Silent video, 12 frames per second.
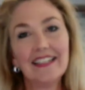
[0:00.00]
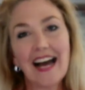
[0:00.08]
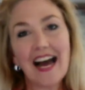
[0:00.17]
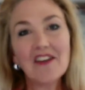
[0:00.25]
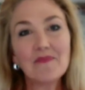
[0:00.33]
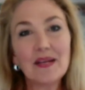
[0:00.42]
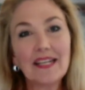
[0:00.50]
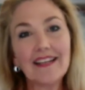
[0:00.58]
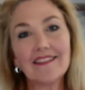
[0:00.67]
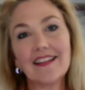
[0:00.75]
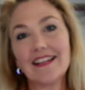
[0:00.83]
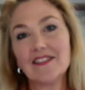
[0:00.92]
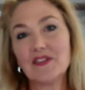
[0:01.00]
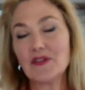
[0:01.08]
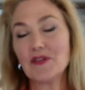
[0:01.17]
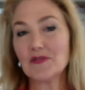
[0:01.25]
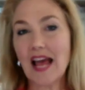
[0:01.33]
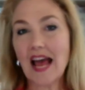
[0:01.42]
I have many clients who
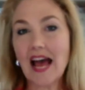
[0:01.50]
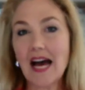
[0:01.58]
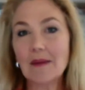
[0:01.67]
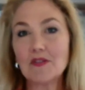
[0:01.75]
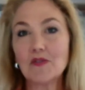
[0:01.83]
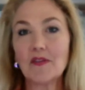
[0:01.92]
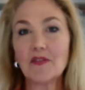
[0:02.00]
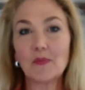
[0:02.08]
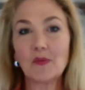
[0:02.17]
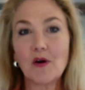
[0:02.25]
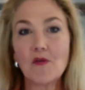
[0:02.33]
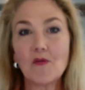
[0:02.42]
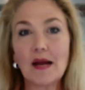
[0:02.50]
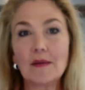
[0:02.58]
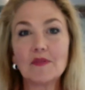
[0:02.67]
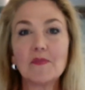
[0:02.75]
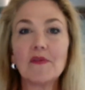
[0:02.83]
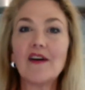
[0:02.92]
use apps or other
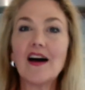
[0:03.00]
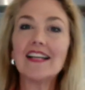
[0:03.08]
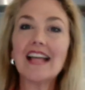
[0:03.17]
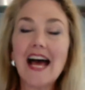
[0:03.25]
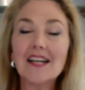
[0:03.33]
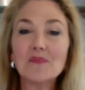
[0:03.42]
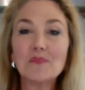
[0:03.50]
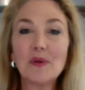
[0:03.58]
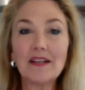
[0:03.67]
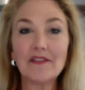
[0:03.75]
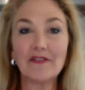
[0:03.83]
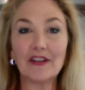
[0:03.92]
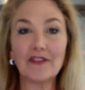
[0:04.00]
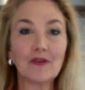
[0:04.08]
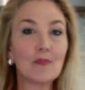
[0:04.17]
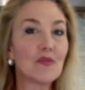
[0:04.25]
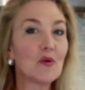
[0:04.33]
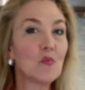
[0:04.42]
programs, but find added benefit
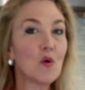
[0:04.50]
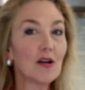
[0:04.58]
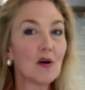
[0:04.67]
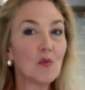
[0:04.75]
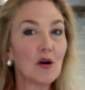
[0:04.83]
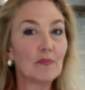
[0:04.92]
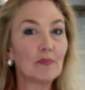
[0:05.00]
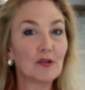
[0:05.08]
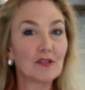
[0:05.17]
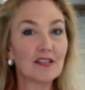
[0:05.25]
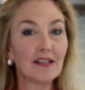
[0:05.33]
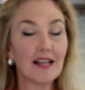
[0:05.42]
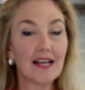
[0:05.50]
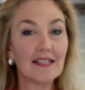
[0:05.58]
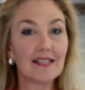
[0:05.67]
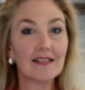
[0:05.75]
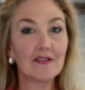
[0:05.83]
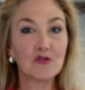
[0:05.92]
from the one-on-one
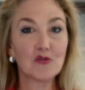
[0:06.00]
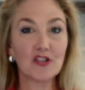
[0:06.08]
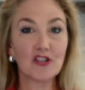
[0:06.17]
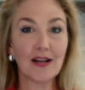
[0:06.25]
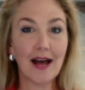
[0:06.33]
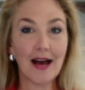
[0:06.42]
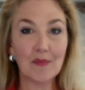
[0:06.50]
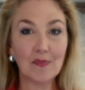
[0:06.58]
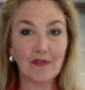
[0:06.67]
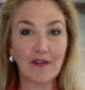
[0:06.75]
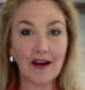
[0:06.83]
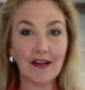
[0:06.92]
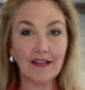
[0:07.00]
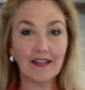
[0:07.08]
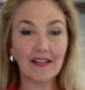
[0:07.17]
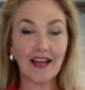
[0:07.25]
personalized nutrition I provide.